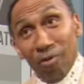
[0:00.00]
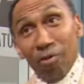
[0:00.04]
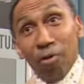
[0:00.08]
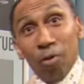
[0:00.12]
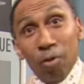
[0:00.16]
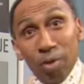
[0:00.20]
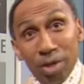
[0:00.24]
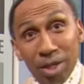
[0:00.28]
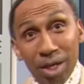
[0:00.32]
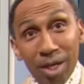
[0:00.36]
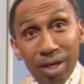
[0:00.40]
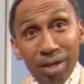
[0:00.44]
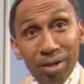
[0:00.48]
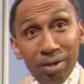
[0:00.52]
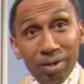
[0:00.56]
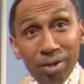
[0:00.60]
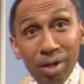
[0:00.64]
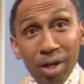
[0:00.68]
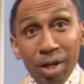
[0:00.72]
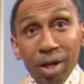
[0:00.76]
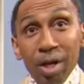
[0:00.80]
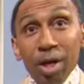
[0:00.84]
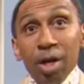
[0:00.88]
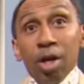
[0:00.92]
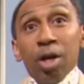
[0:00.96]
all four
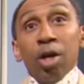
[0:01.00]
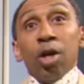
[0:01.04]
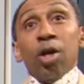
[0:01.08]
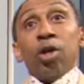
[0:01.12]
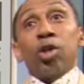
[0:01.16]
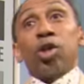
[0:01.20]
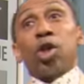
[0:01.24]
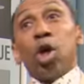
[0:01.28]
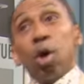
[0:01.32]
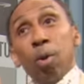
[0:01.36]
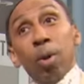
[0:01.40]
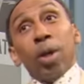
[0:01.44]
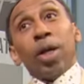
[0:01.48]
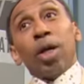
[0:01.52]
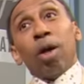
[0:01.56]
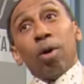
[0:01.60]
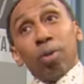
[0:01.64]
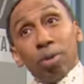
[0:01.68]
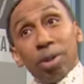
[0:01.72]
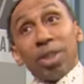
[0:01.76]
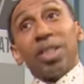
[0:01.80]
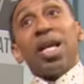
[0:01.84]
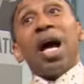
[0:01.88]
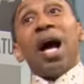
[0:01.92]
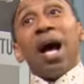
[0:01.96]
years. Two of
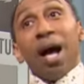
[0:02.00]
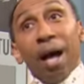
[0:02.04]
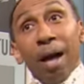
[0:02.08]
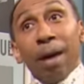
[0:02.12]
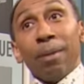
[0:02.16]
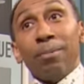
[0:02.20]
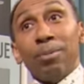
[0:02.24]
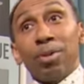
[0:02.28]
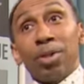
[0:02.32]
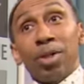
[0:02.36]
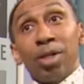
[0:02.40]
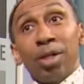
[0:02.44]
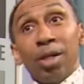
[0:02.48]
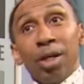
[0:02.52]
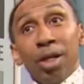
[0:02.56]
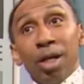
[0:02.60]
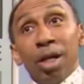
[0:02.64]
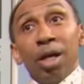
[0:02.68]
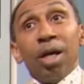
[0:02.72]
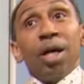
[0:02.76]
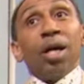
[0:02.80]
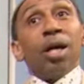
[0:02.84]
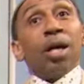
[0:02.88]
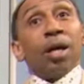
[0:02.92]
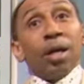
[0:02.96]
those times,
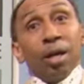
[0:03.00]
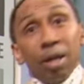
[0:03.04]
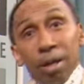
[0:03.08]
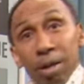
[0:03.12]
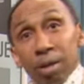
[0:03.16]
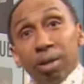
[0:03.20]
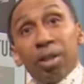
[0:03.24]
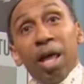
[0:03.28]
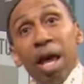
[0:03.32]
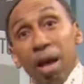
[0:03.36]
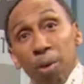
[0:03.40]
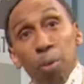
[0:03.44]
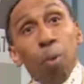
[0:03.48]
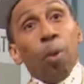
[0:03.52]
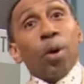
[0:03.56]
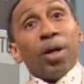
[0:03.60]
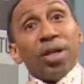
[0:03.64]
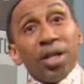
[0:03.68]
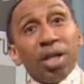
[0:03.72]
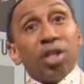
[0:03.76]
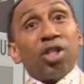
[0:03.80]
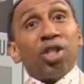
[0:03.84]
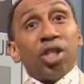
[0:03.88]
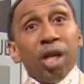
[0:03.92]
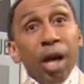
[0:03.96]
they
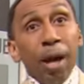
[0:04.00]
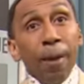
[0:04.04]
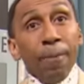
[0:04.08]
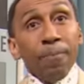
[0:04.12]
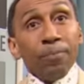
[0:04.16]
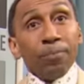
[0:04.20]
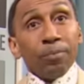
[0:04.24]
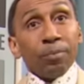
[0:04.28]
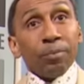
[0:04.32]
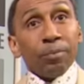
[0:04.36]
won the chip.